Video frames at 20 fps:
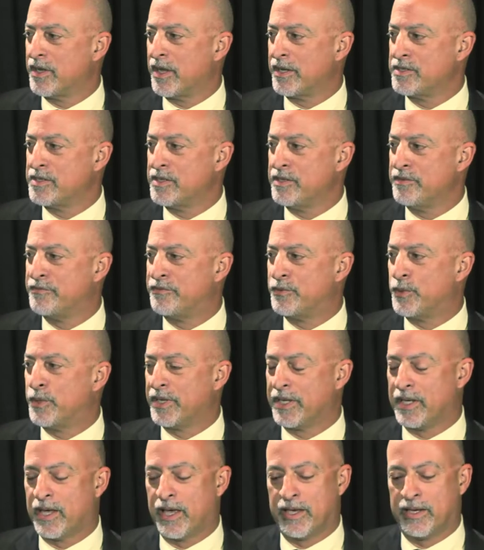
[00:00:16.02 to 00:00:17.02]

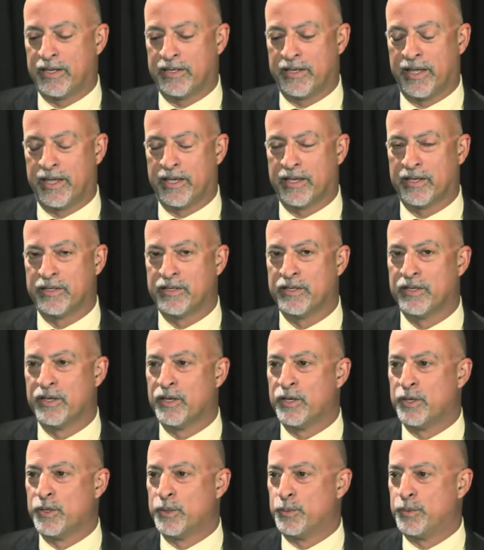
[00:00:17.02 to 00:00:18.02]
1948, and
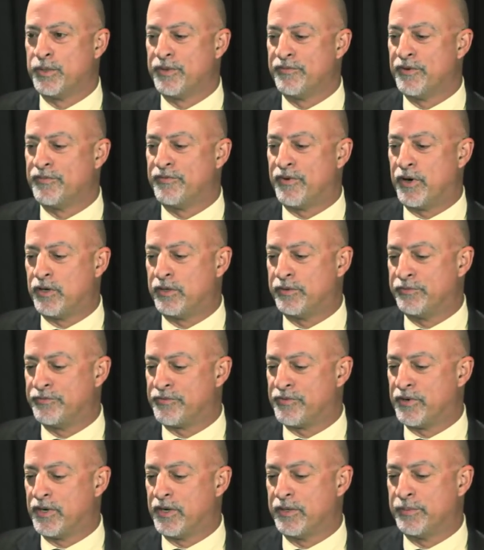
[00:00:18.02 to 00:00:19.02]
we've evolved
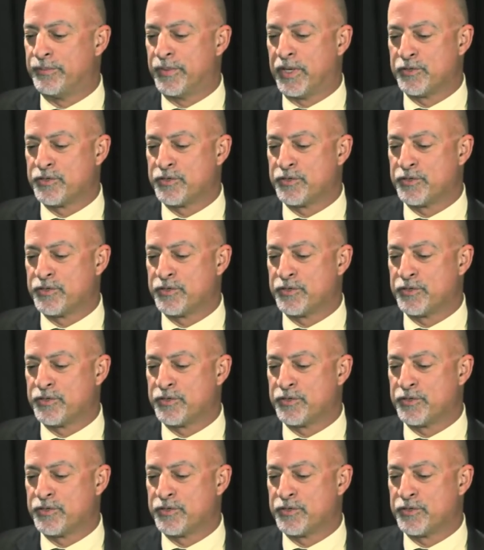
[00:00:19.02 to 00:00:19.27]
from